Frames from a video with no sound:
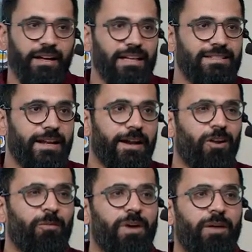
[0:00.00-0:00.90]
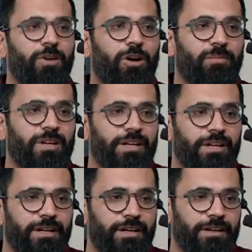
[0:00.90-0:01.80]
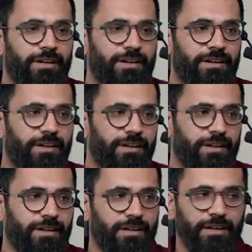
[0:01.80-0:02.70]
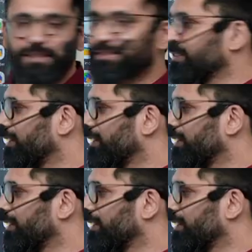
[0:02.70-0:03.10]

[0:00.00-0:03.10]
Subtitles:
Is there an abnormal year here? Yes,